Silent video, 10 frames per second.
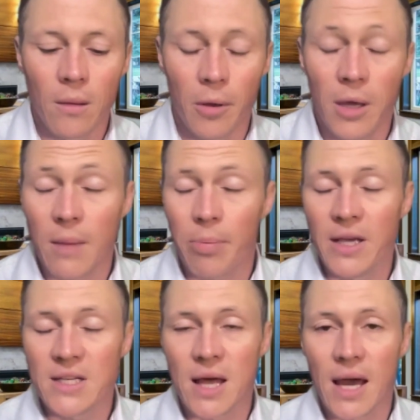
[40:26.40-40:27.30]
But yeah,
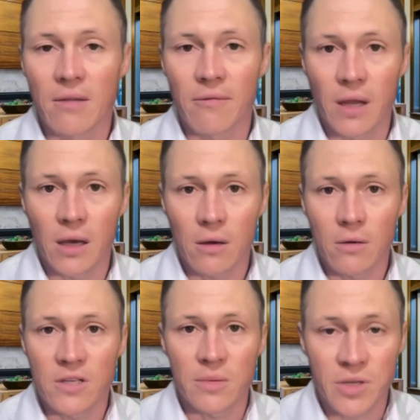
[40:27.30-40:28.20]
please like the
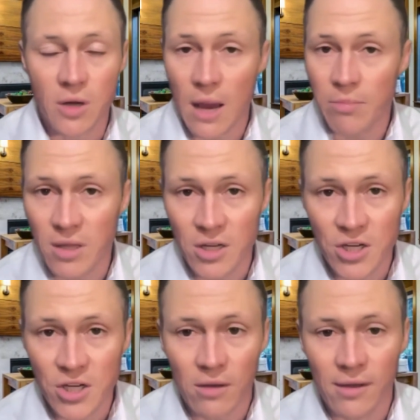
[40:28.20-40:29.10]
video, subscribe to the
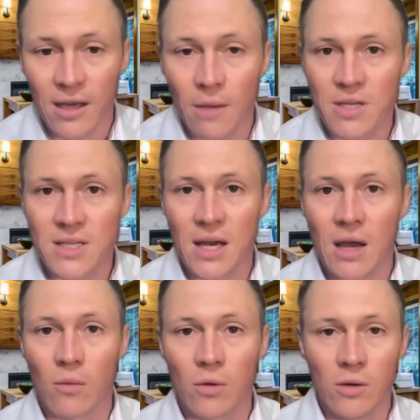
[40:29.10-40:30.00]
channel. It helps us
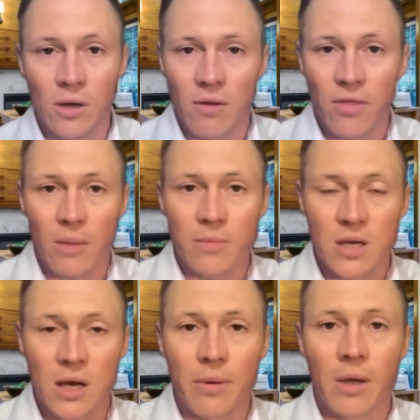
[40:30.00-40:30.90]
out. When you give a thumbs
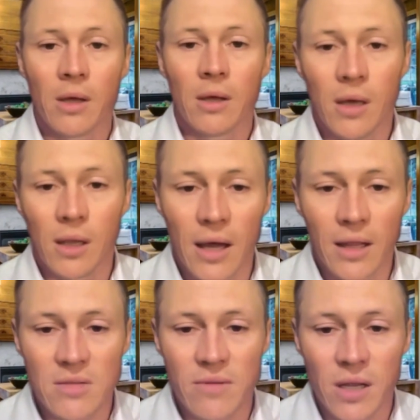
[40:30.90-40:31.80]
up and
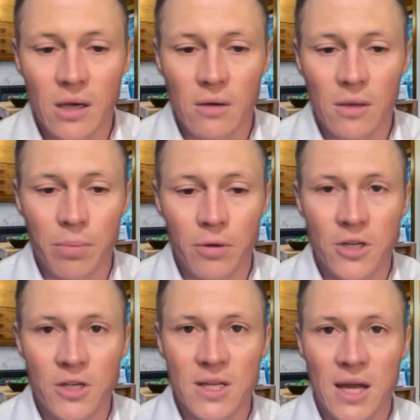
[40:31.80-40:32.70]
like this video, it
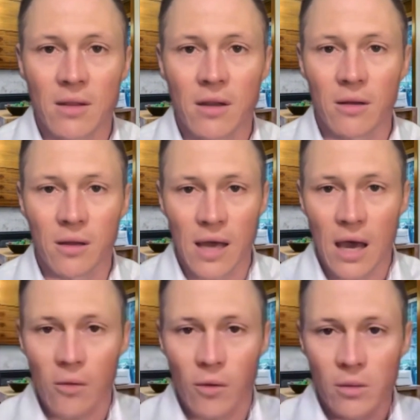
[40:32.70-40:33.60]
pushes it out there on the
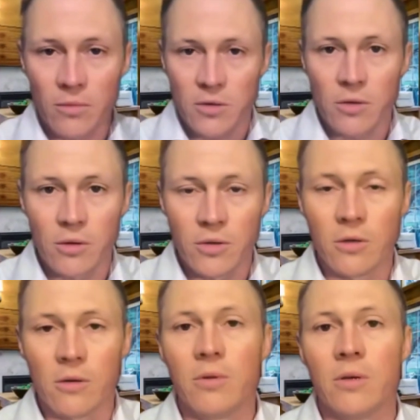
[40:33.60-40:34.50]
algorithms through
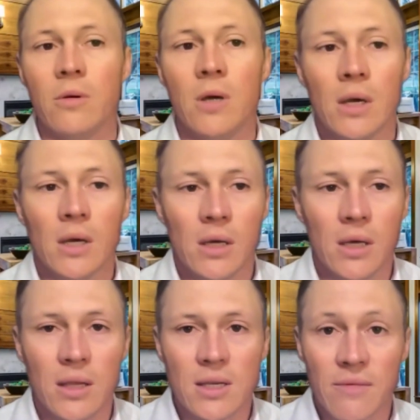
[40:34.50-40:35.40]
YouTube to
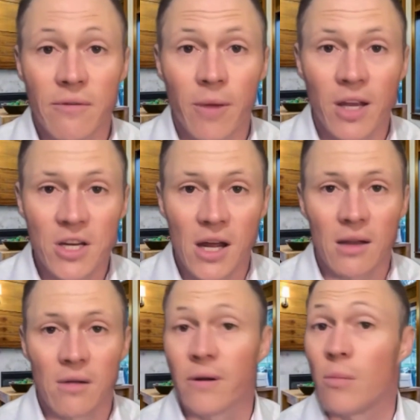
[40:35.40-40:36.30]
get this information
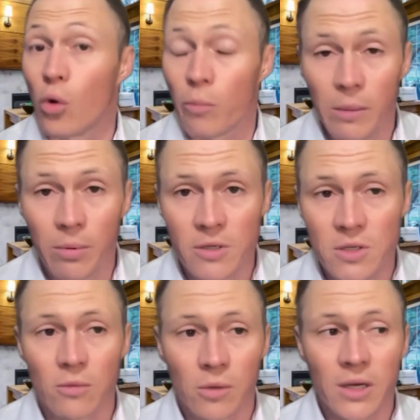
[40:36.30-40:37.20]
out there in front of more people.
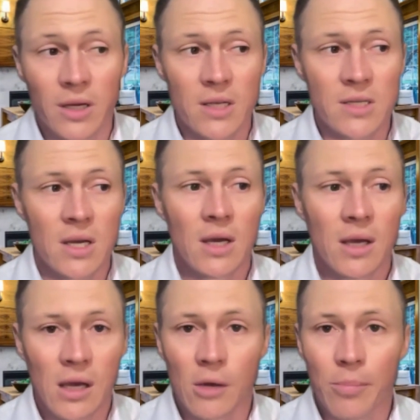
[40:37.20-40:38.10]
So it really does
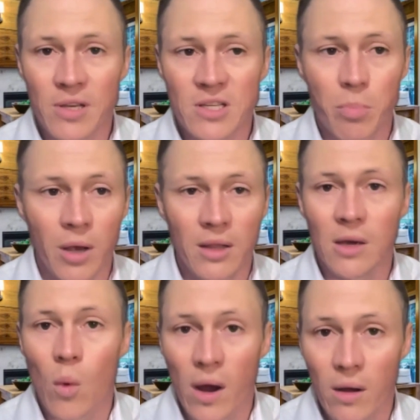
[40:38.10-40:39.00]
help us spread
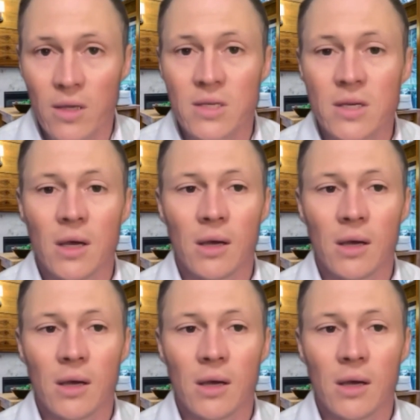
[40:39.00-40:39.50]
the awareness.